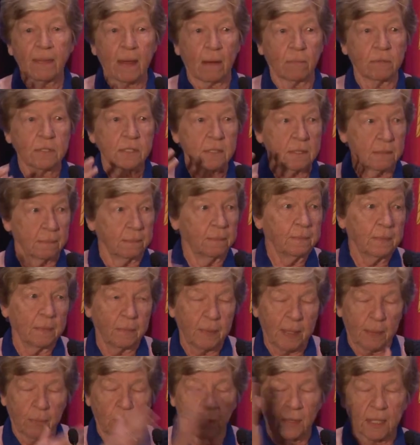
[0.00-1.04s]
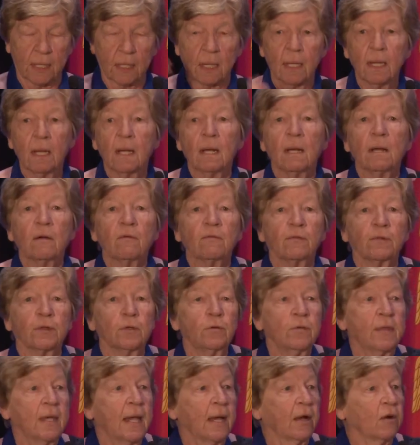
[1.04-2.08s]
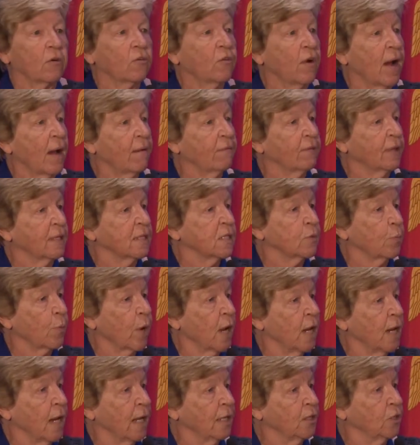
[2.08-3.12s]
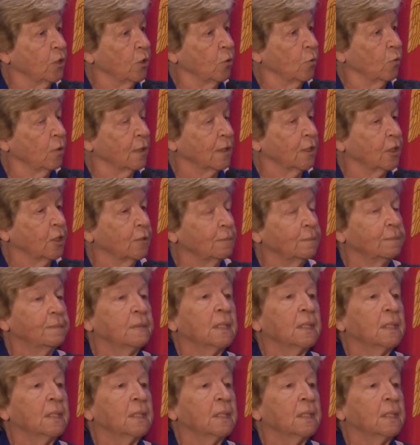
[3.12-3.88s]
That was people that flew the aircraft that sprayed Agent Orange.